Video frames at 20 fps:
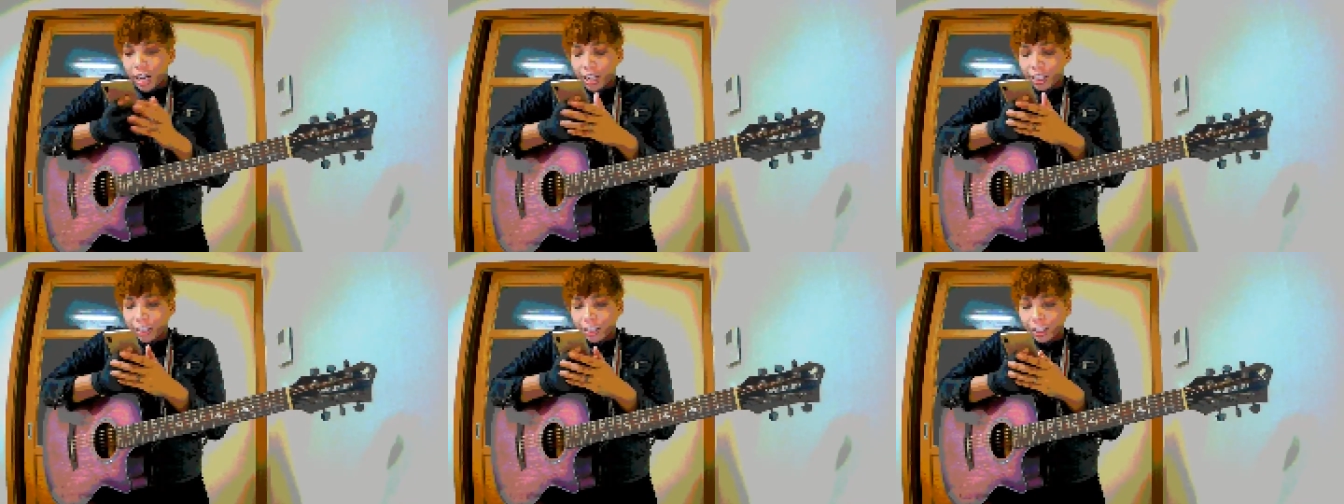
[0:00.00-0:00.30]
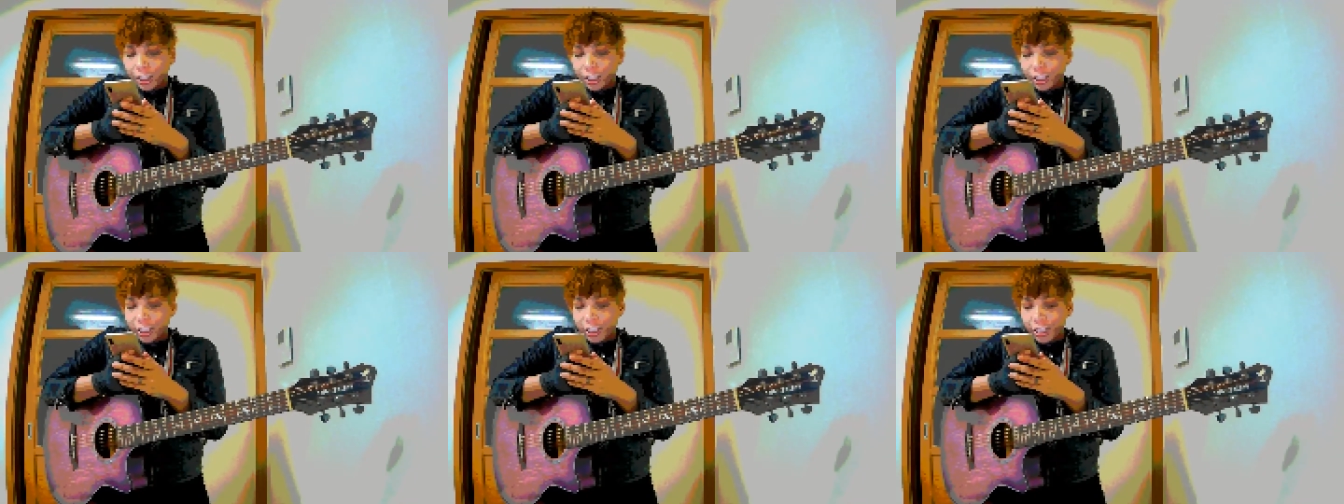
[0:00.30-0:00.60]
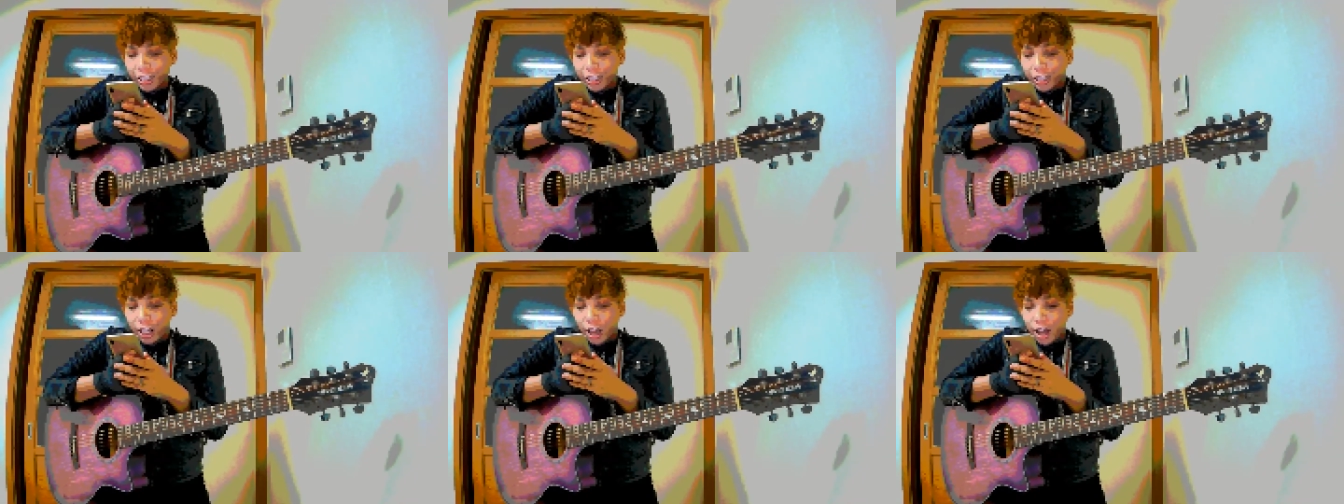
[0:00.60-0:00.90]
I think
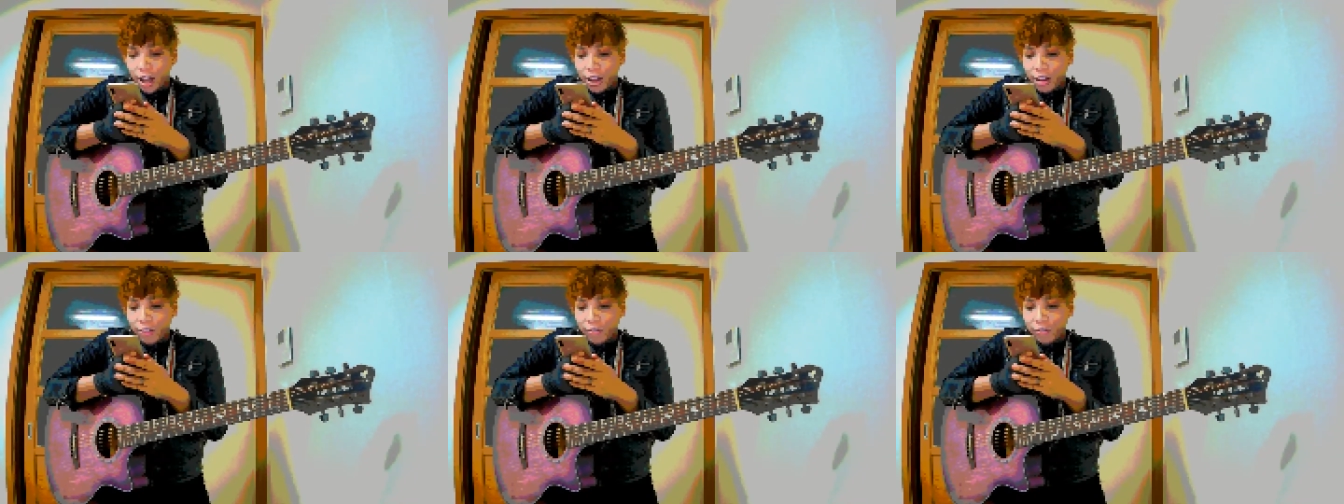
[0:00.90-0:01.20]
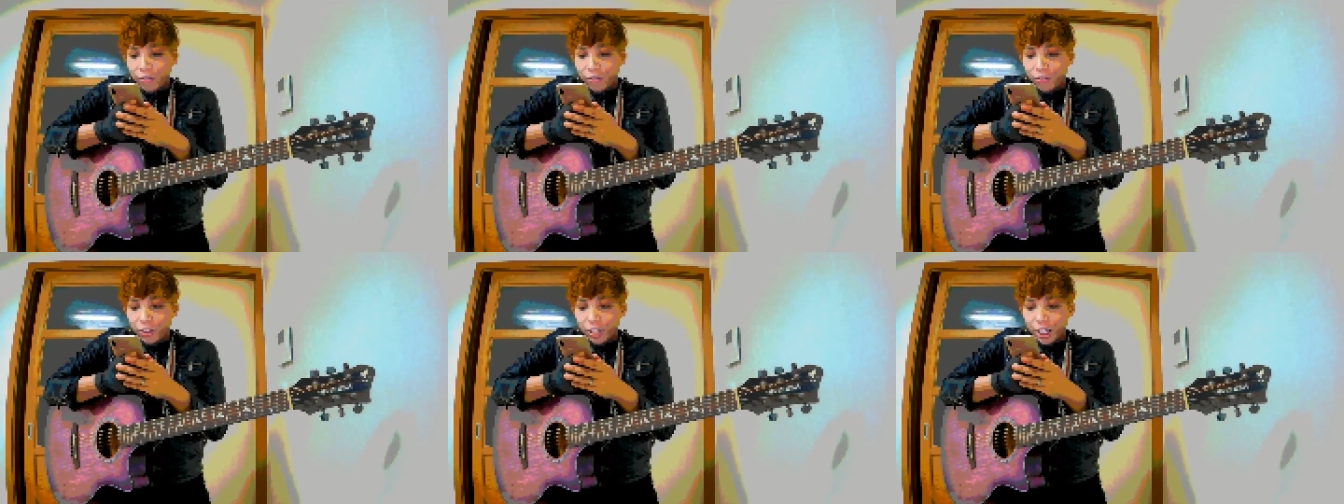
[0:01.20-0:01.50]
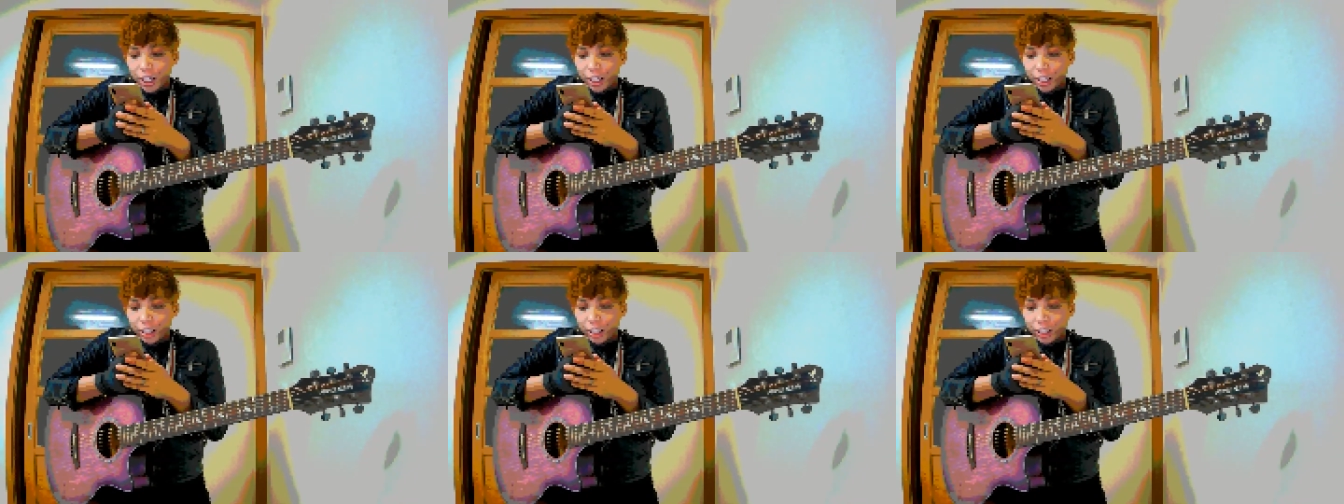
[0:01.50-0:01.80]
love
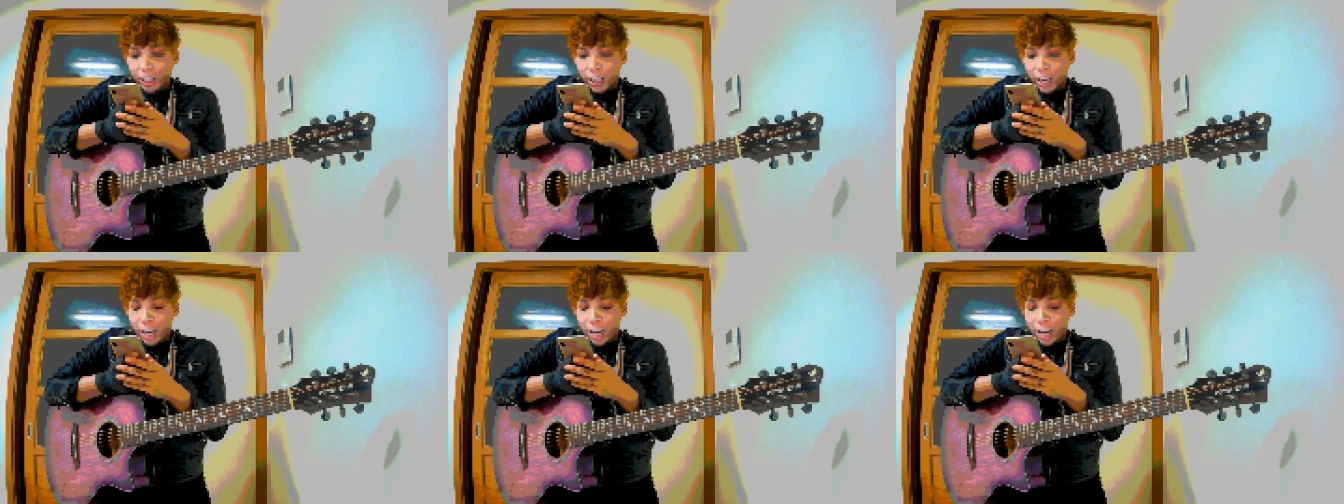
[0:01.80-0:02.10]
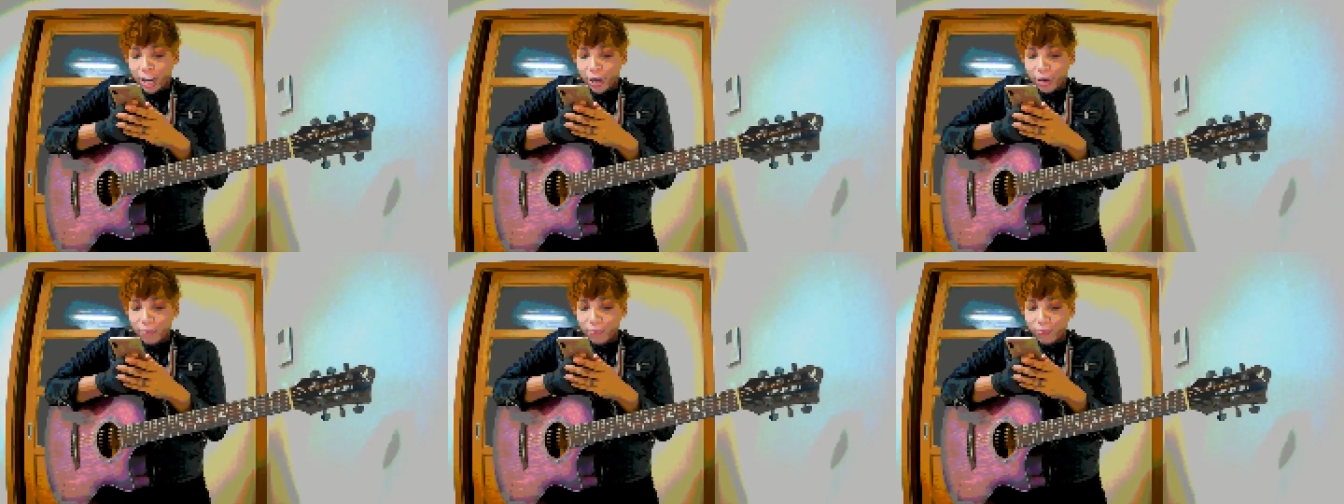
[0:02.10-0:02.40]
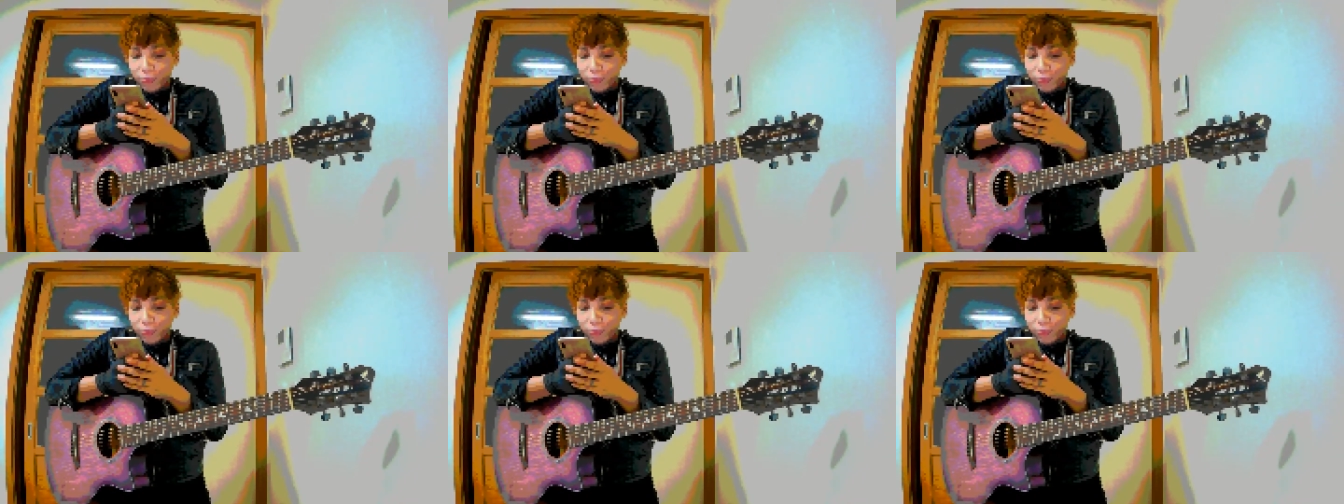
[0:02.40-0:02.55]
is uh,